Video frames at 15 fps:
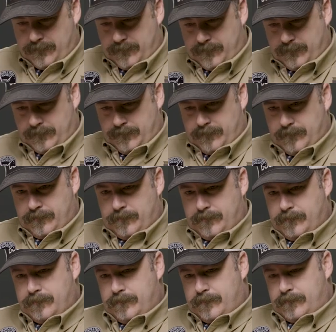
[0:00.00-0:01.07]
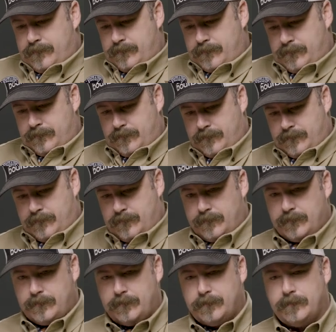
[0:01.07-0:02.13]

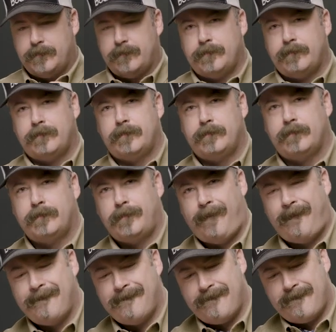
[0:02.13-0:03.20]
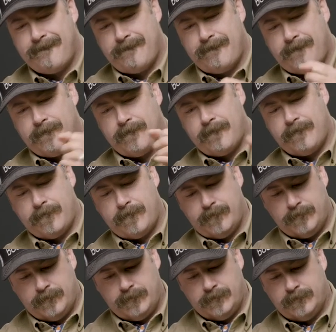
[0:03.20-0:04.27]

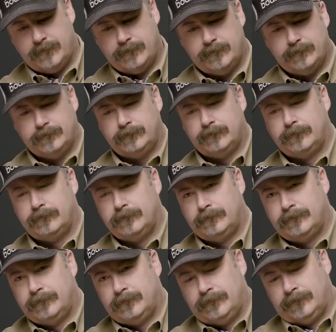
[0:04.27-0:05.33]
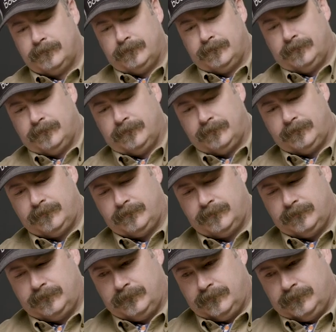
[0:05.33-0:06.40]

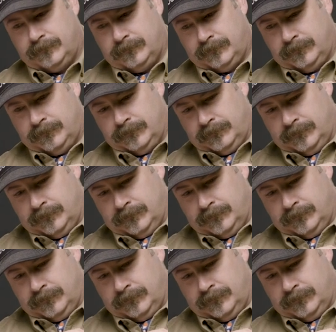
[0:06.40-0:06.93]
(not speaking)